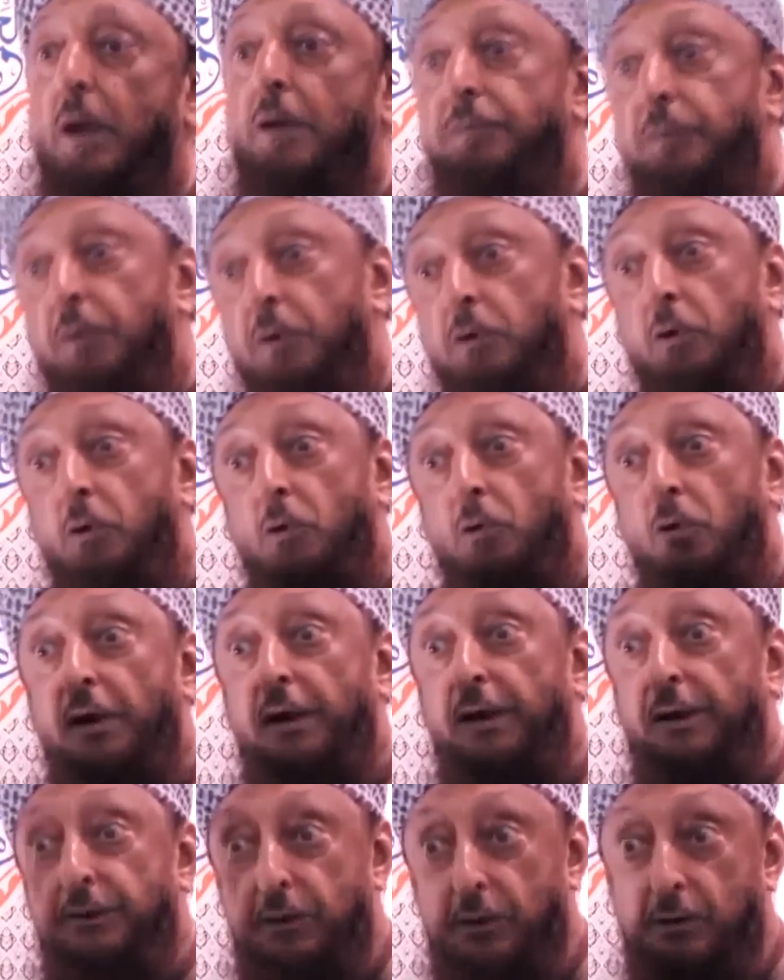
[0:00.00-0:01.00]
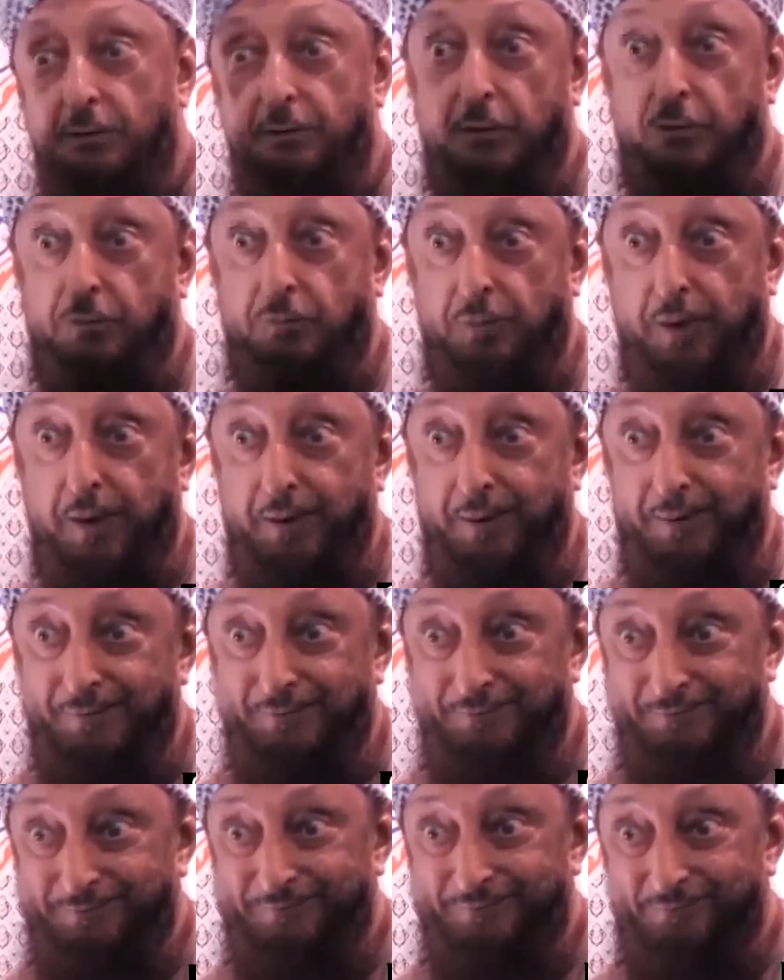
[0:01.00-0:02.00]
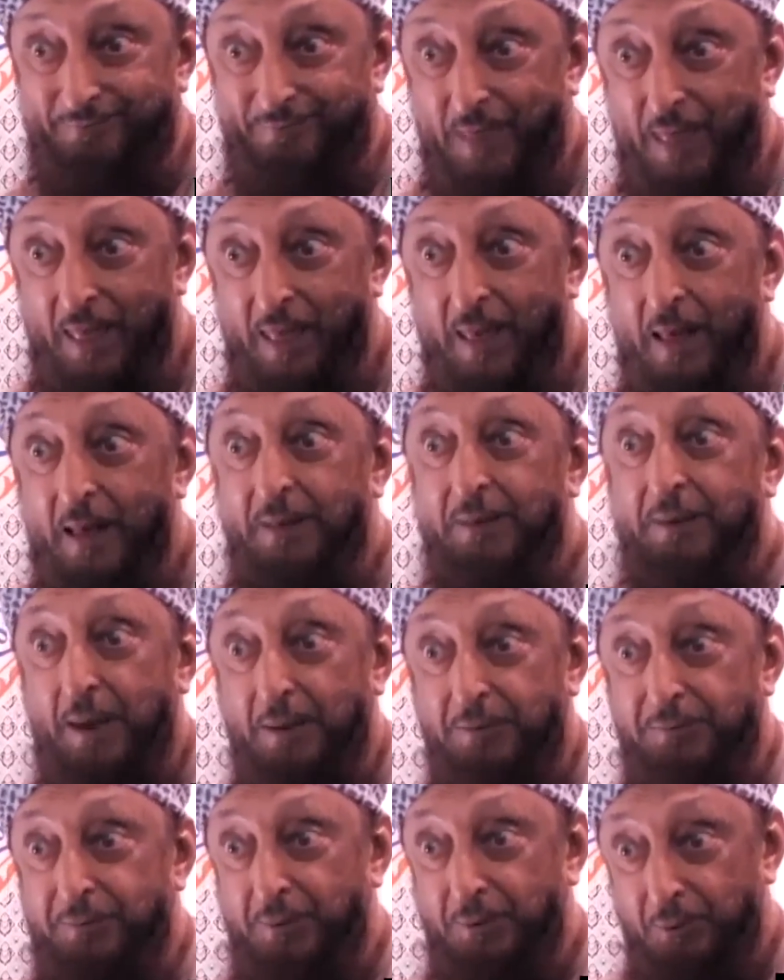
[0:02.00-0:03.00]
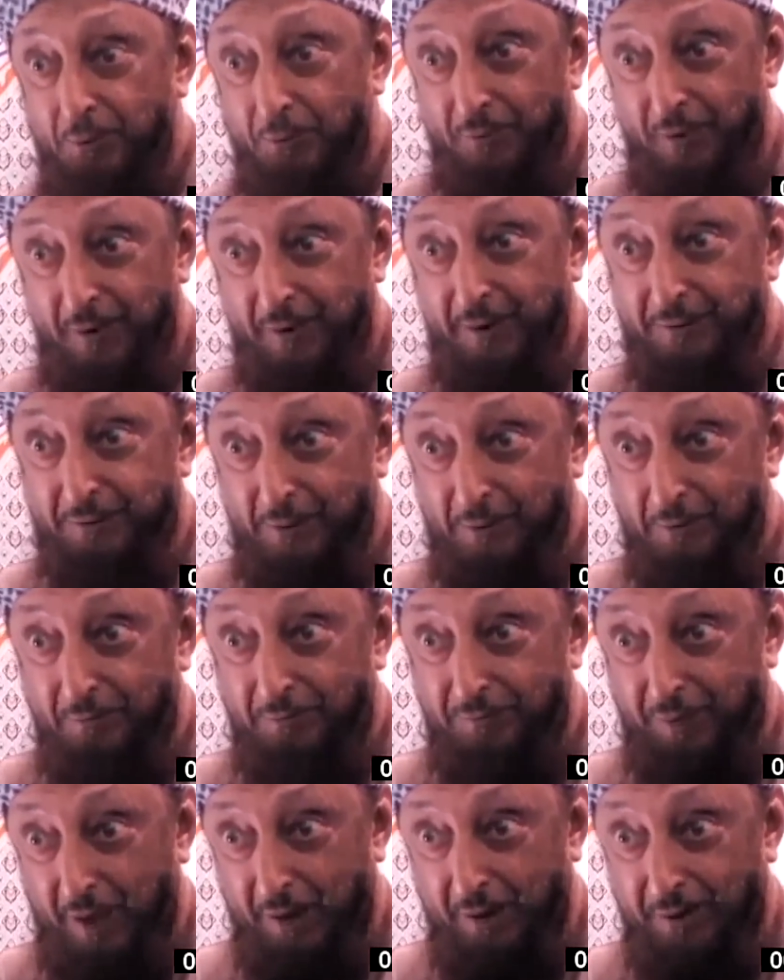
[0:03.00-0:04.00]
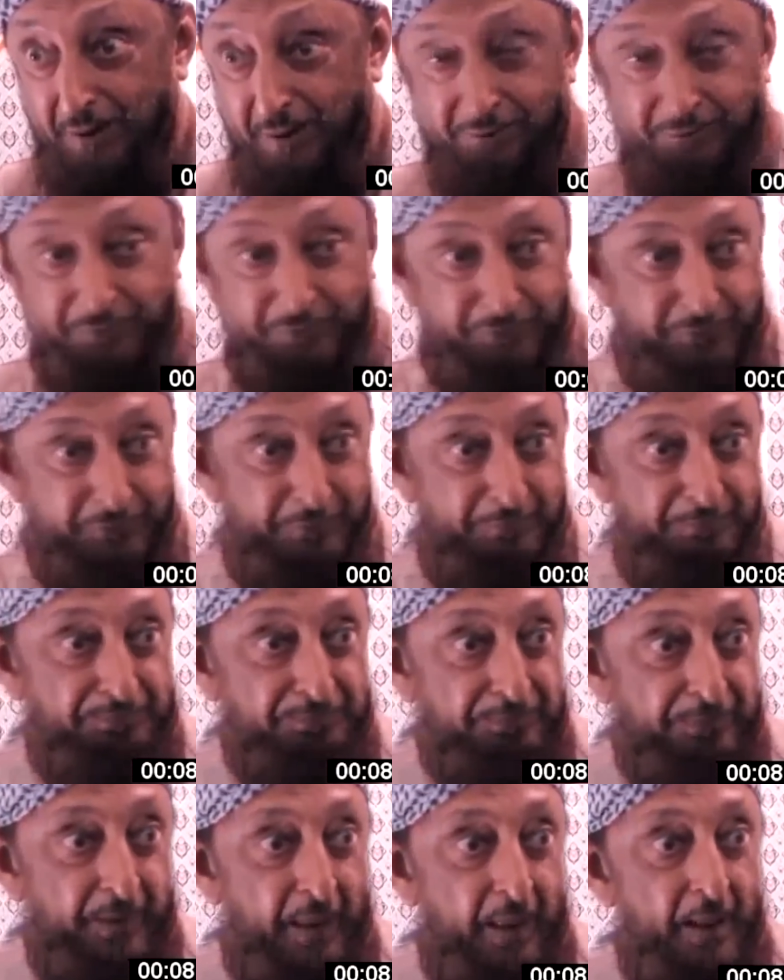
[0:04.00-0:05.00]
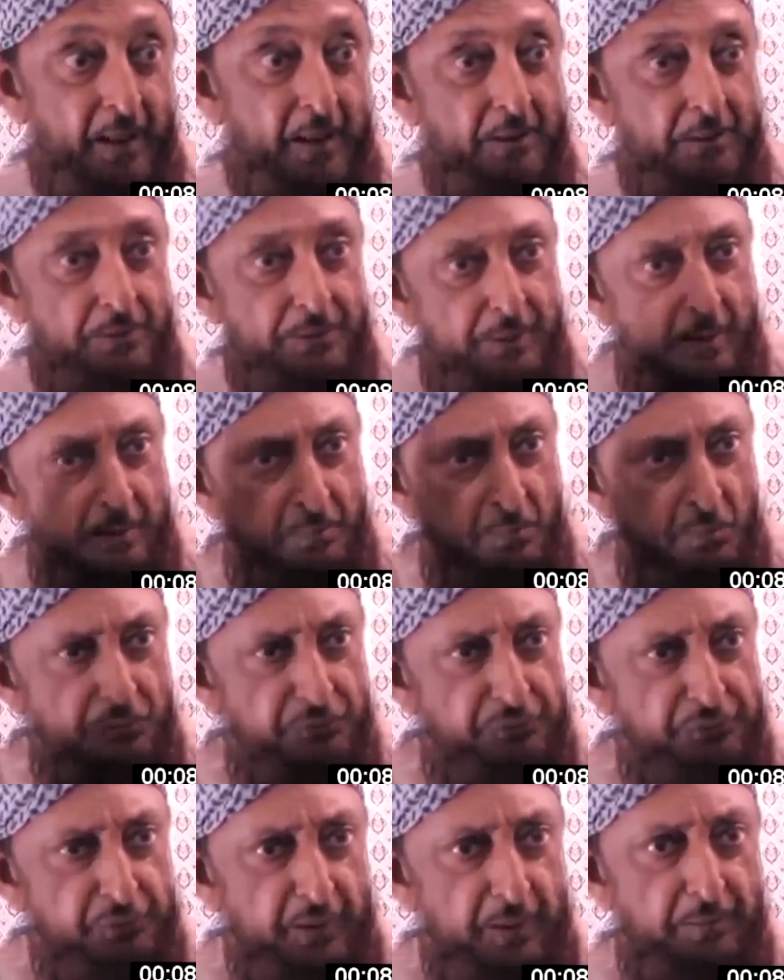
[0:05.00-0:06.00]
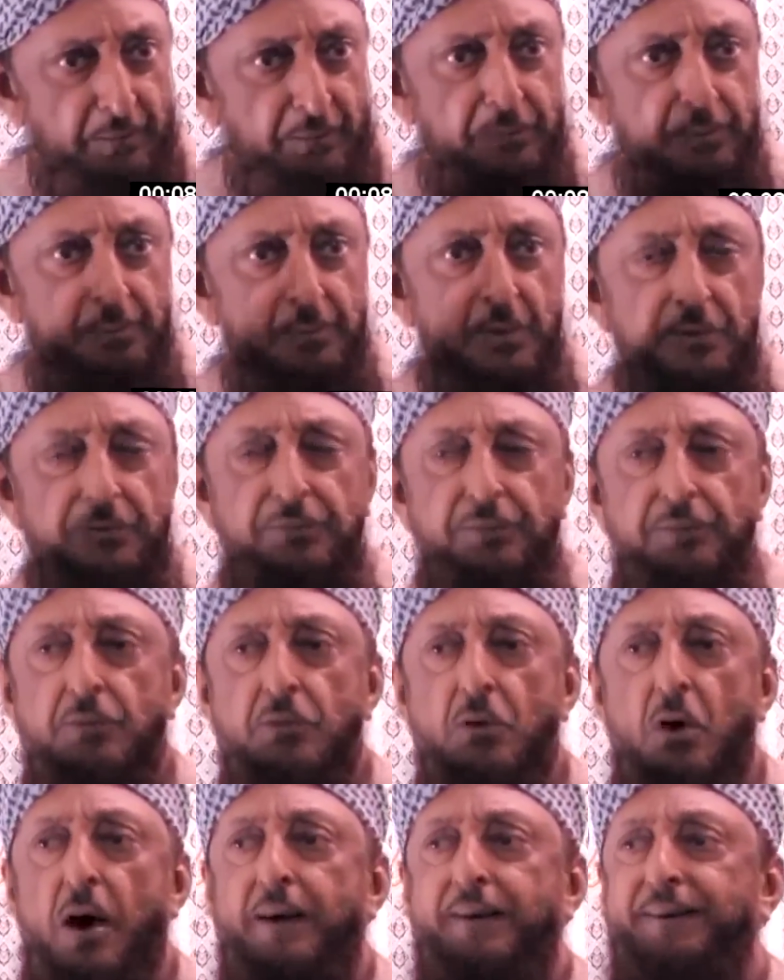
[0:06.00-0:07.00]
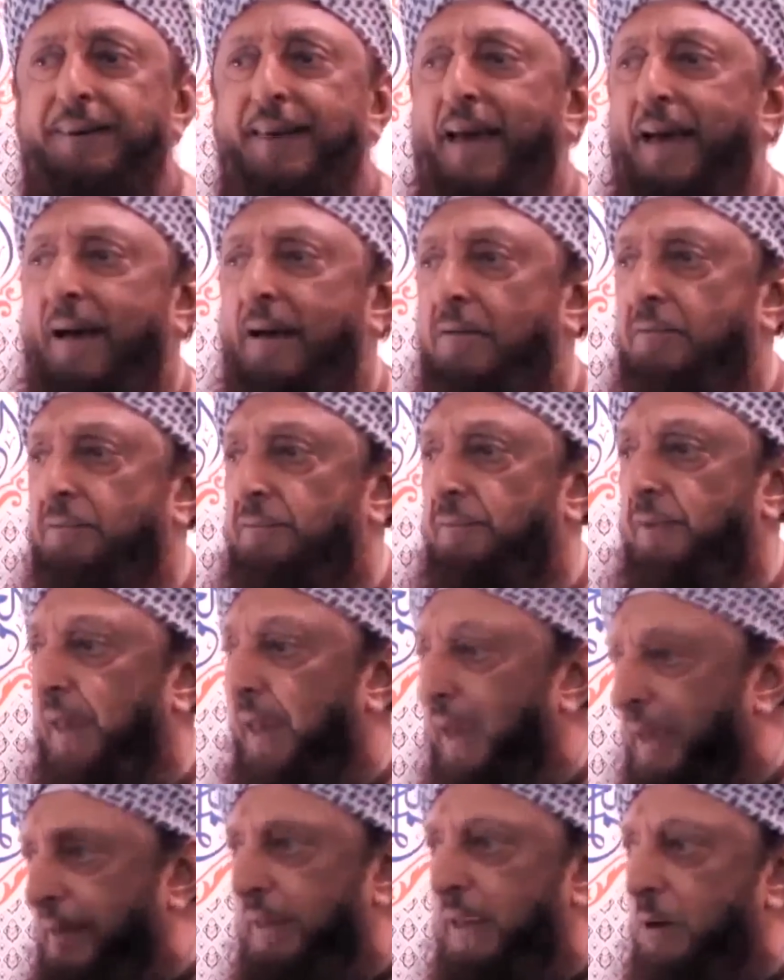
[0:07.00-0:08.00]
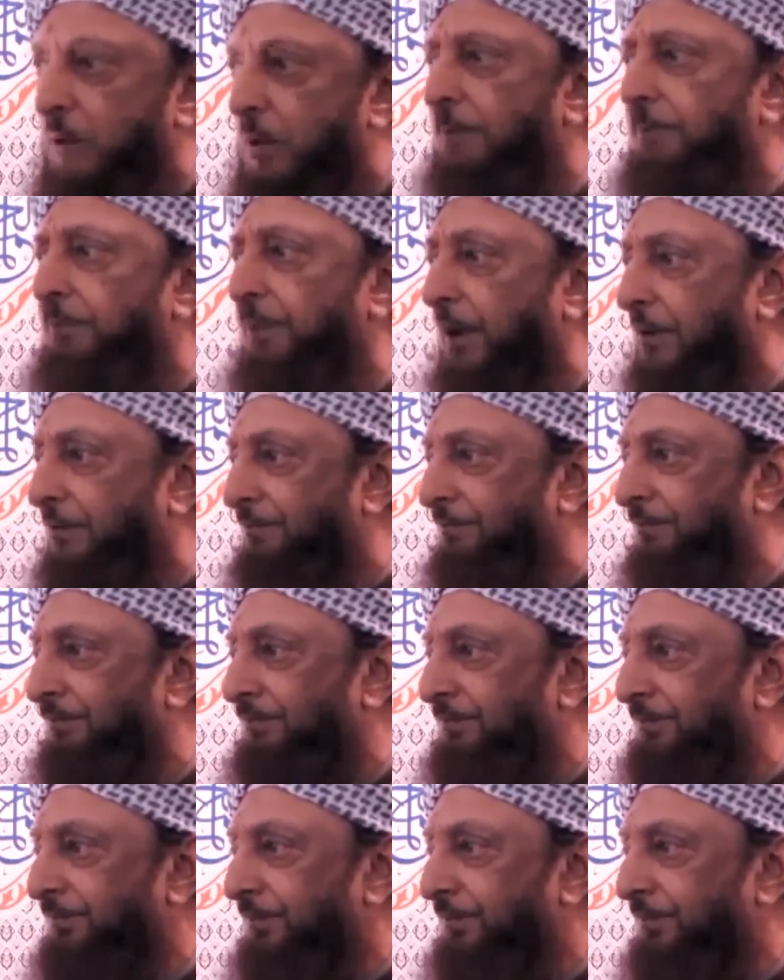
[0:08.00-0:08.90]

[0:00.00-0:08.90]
That's the new religion of Israel. That's the new religion of Zionists. The Muslims must not have any weapon